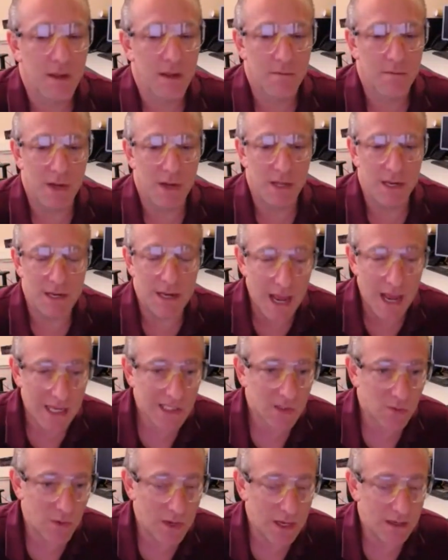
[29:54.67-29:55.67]
But
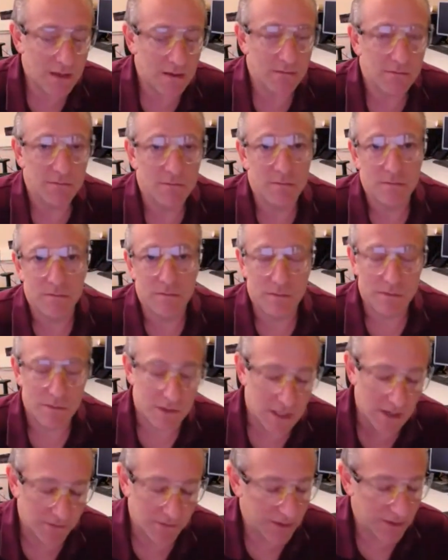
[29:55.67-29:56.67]
next week,
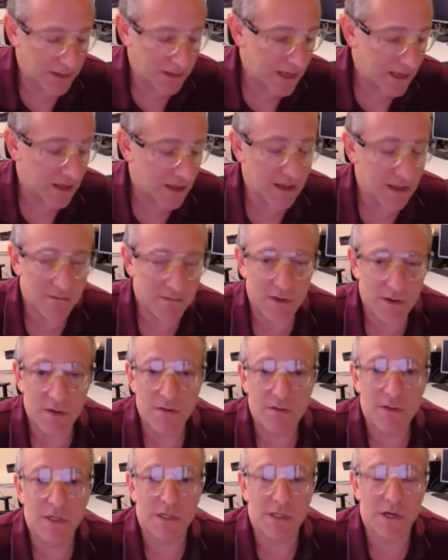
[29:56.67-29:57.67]
different link I'll give you
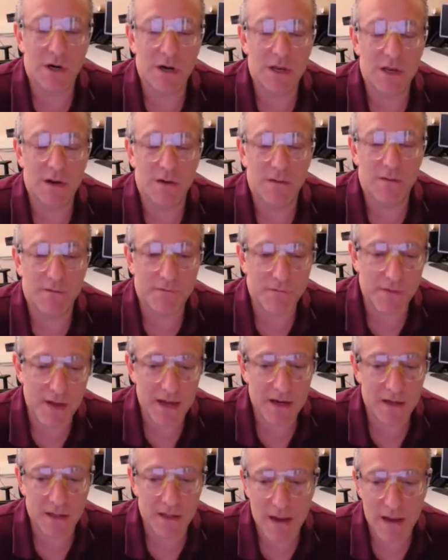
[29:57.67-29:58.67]
to turn in your
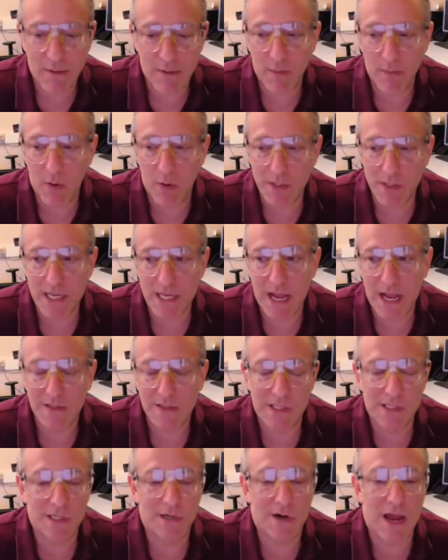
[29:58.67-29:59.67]
final lab report, which
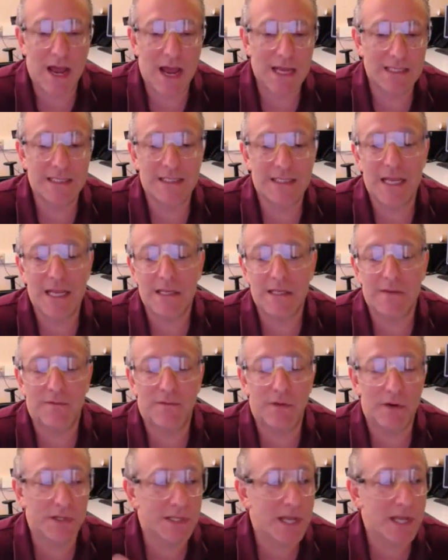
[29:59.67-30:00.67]
counts as your high stakes,
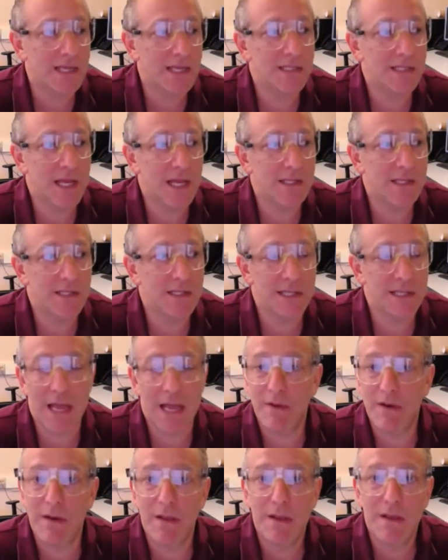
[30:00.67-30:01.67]
first high stakes
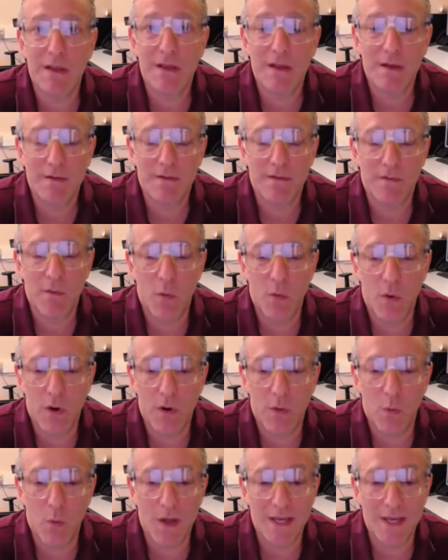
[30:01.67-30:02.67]
assignment
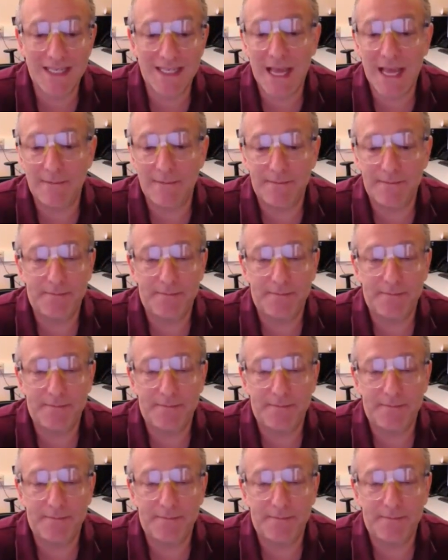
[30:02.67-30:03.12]
for 110.